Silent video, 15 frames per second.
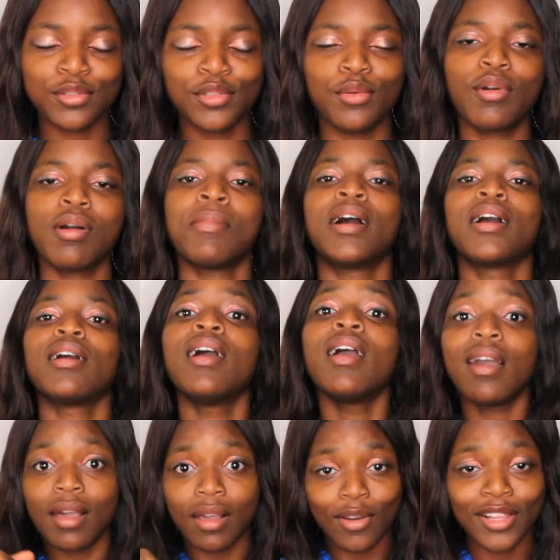So they would come and
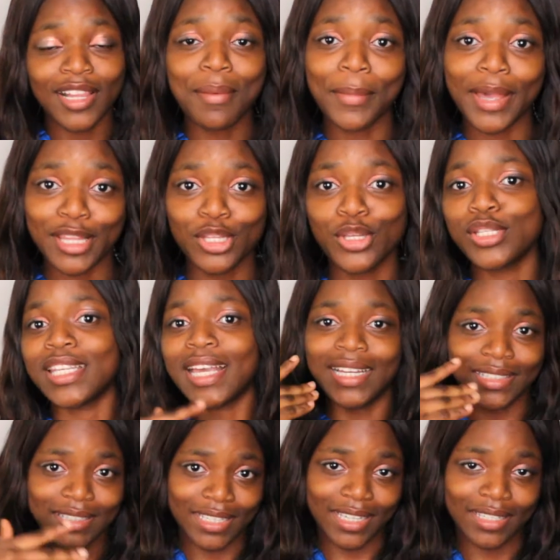collect my notes
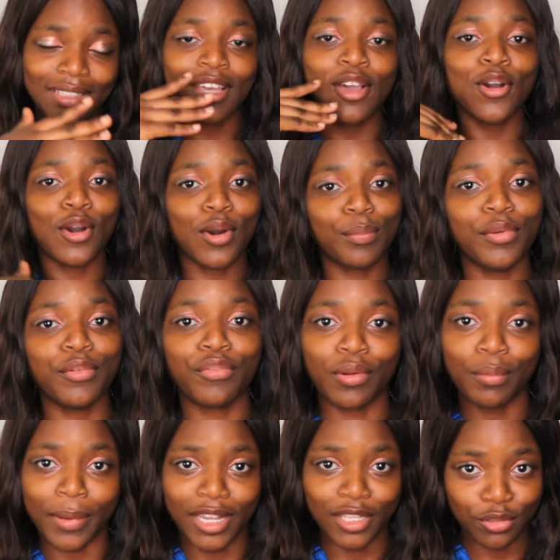and then copy
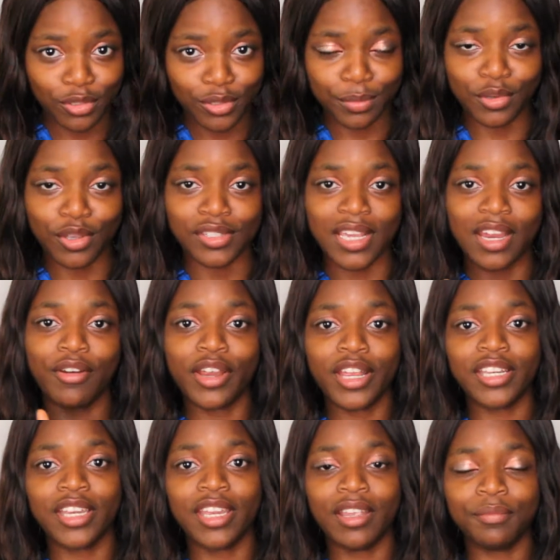from my notes because I
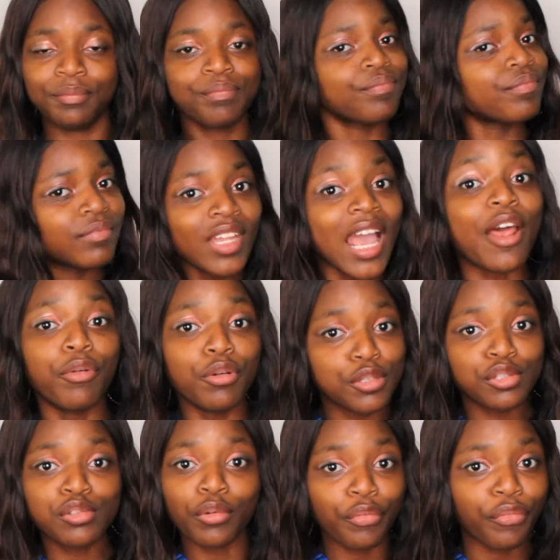already I wrote
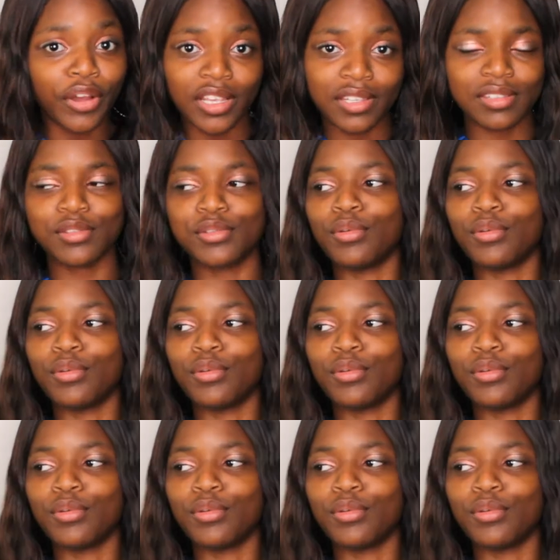so fast.